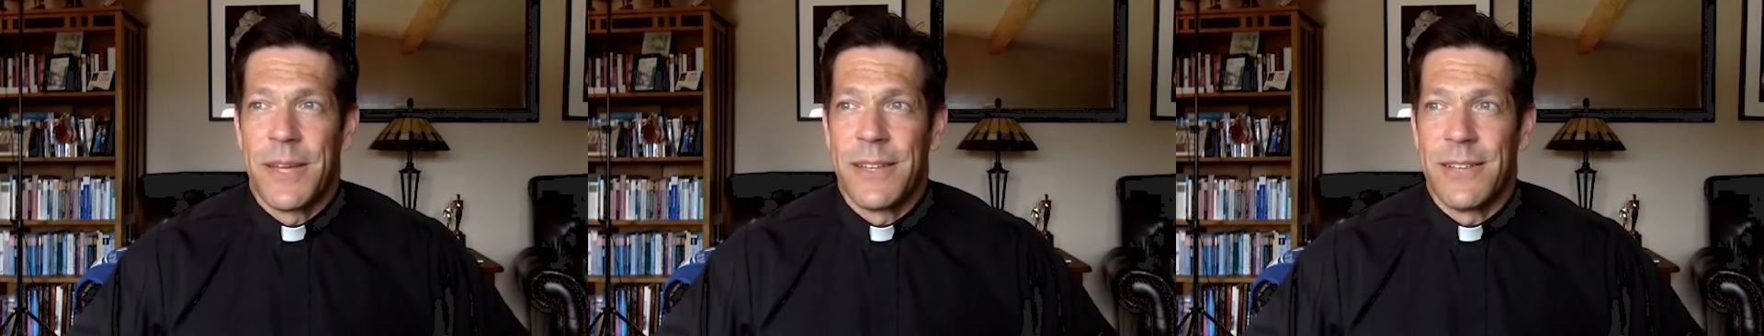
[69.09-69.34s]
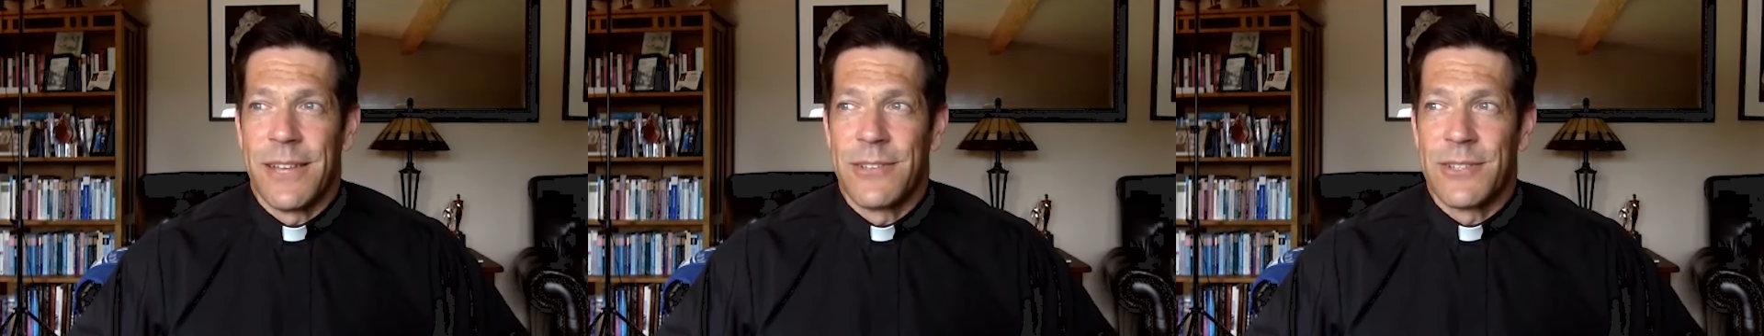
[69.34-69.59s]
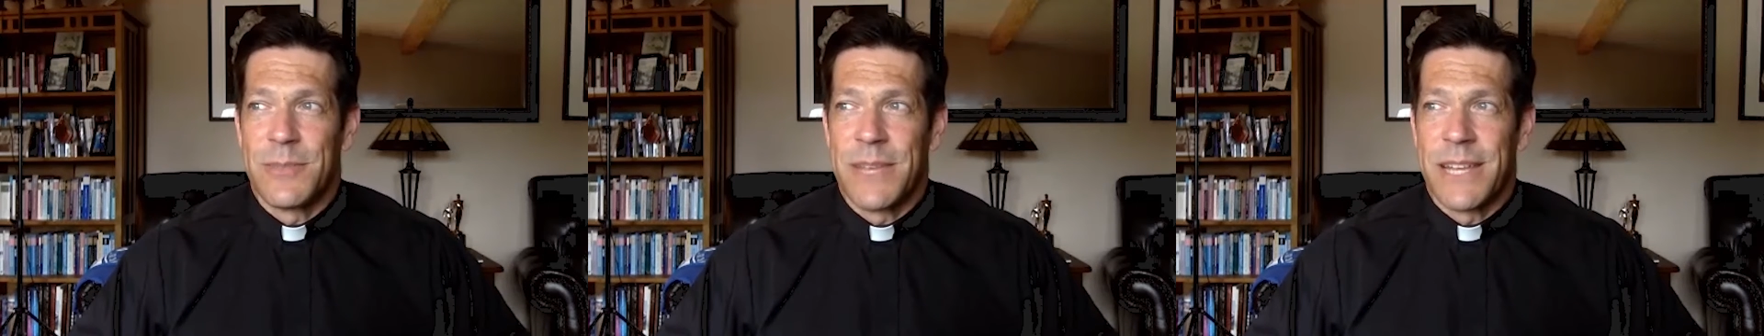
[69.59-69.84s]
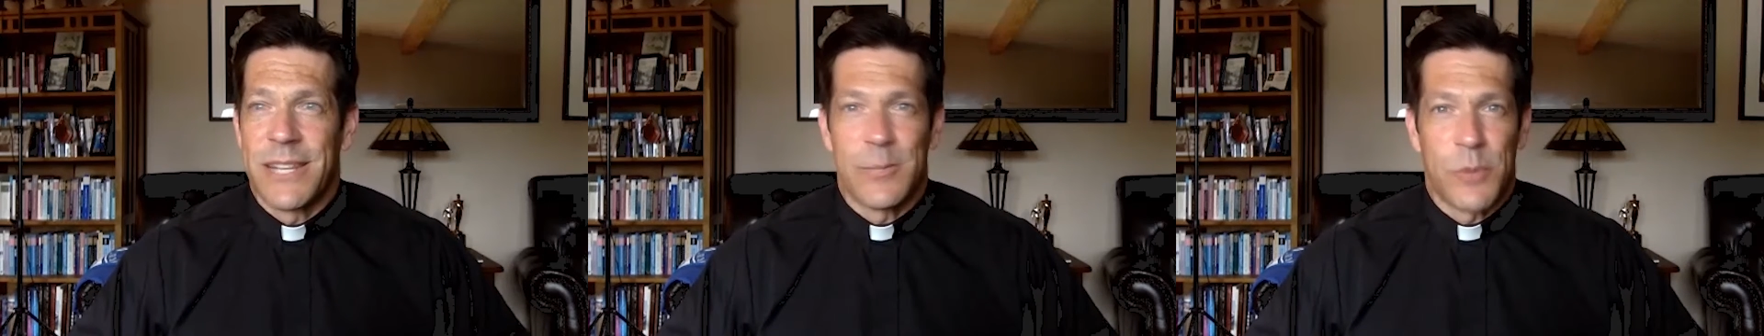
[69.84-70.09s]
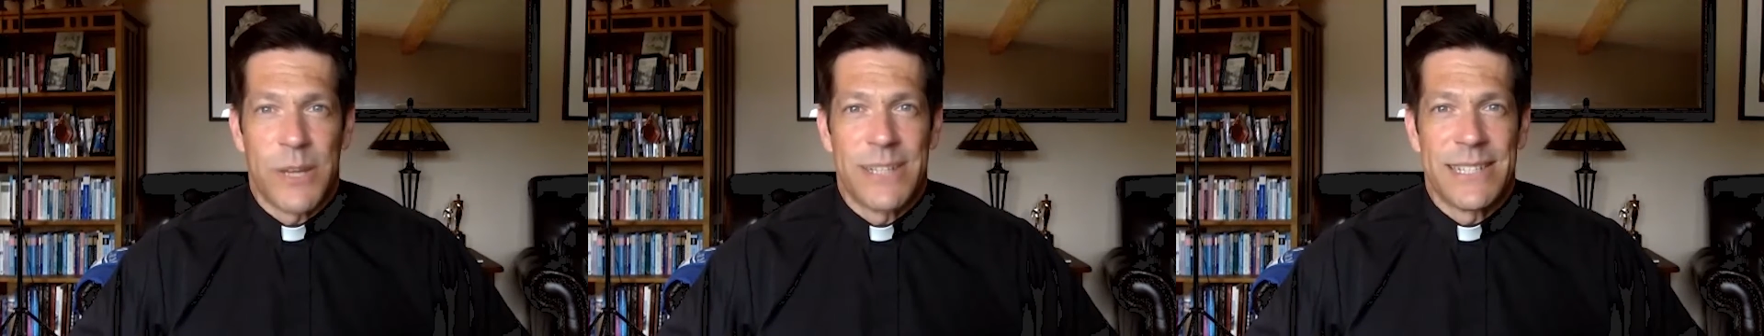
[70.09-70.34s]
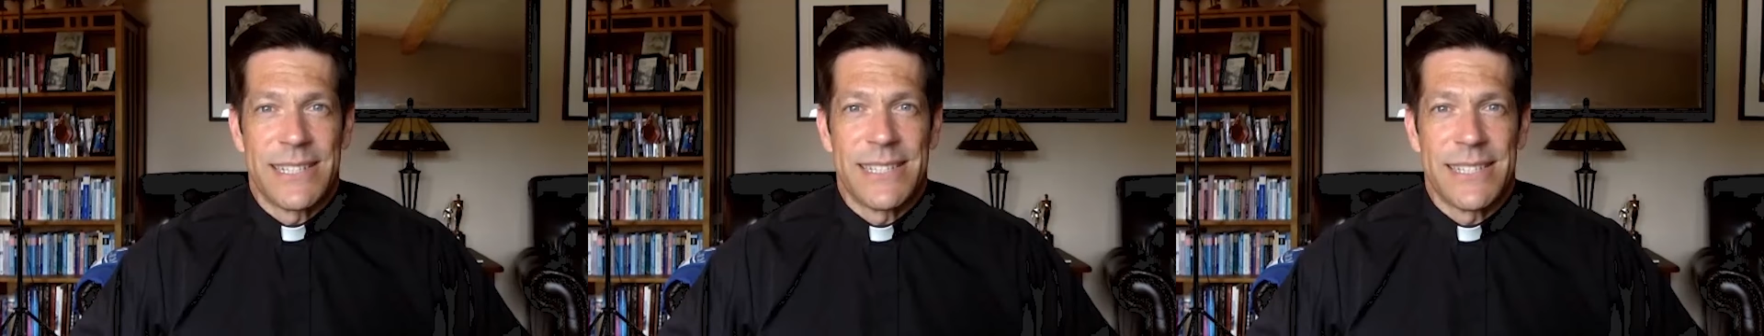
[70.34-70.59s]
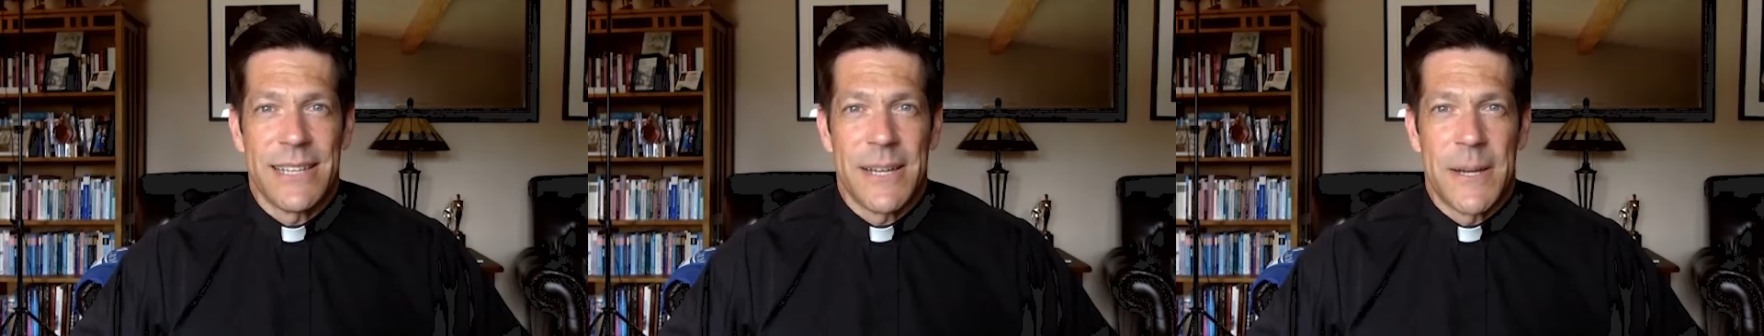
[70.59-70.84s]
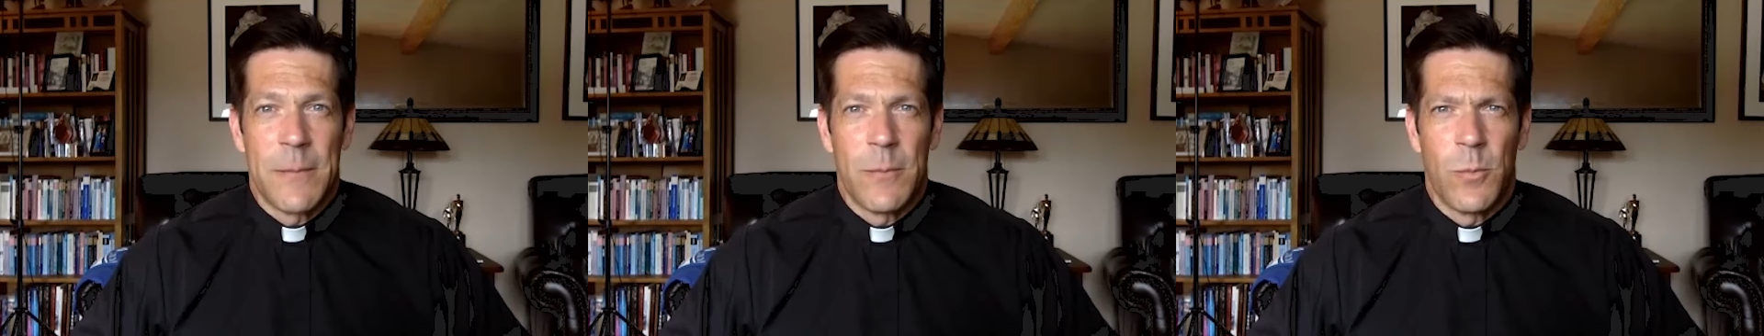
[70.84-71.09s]
and and just being in his presence,
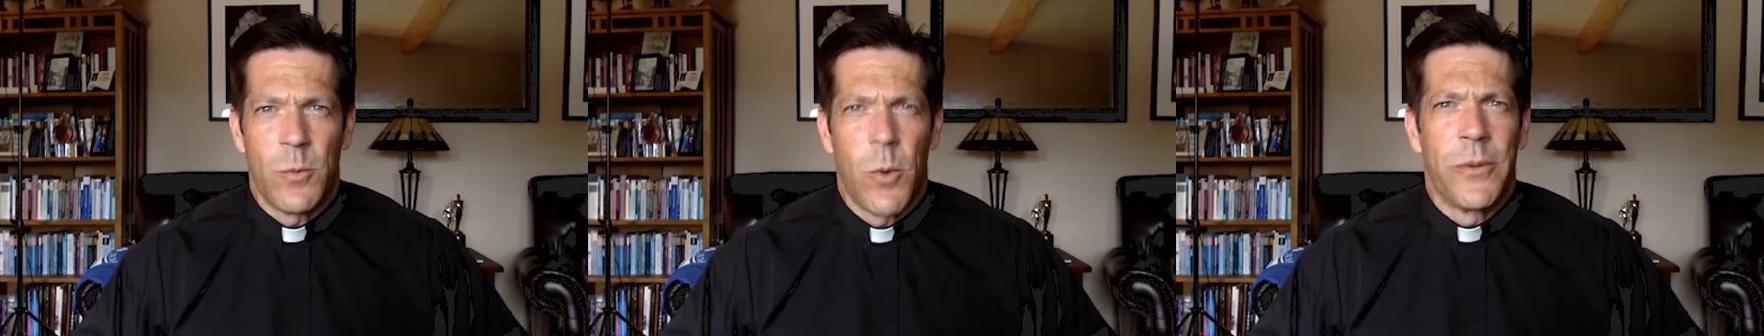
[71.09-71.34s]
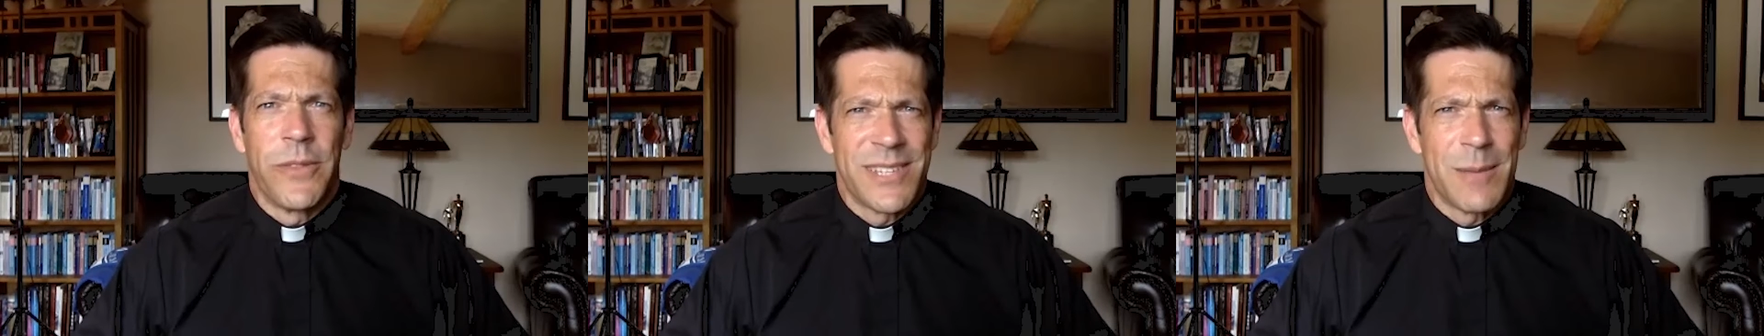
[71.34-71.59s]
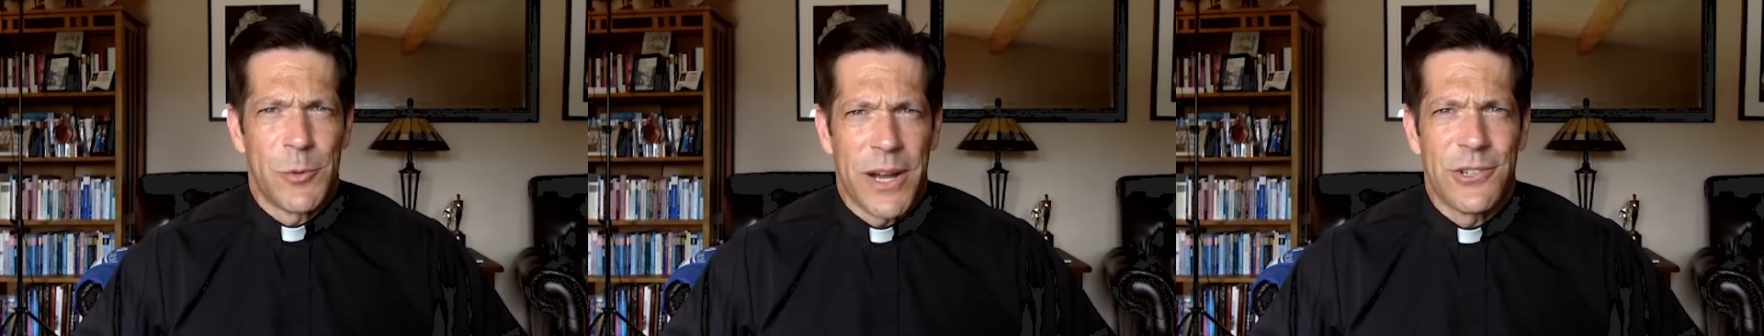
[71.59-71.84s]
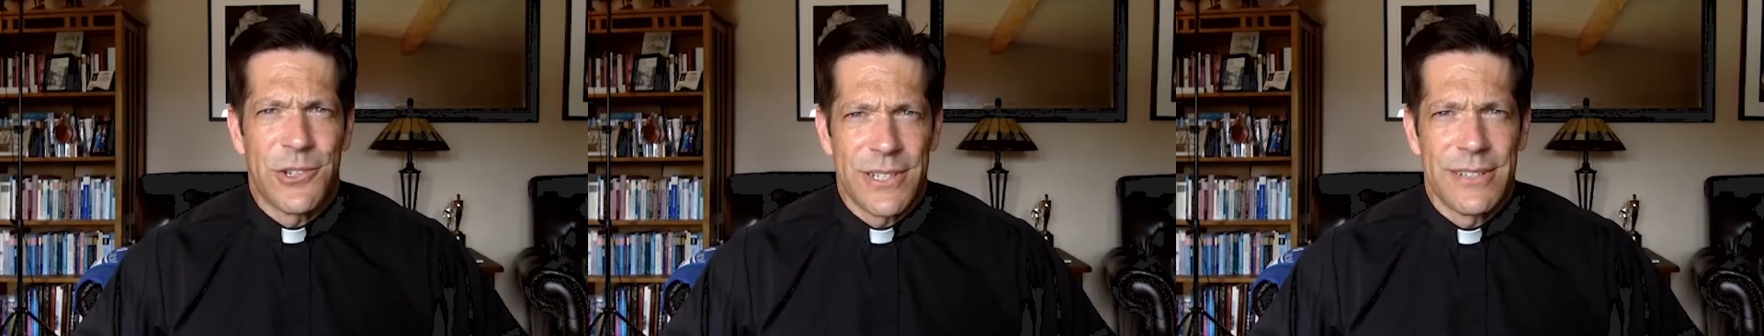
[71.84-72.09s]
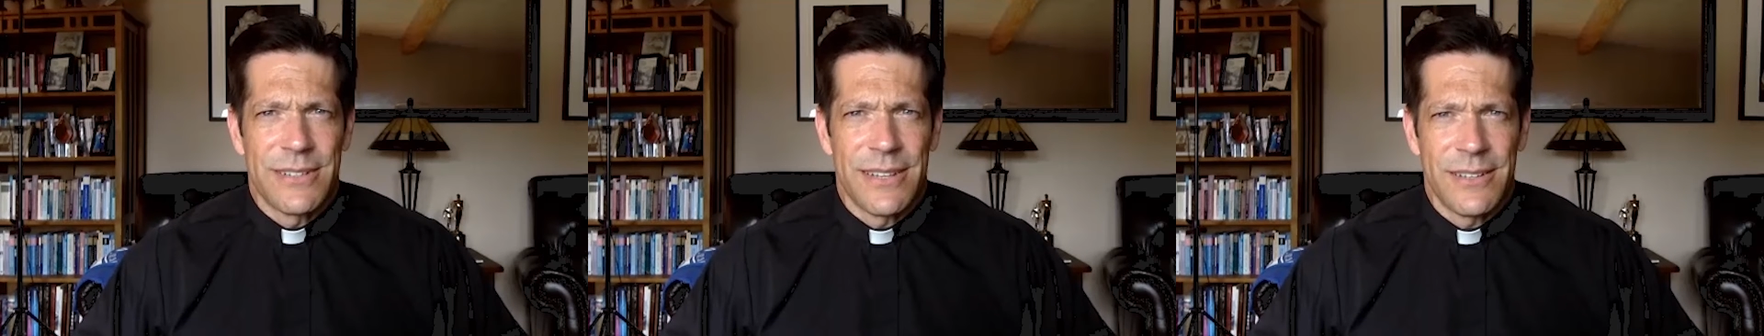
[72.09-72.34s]
um, going the same direction,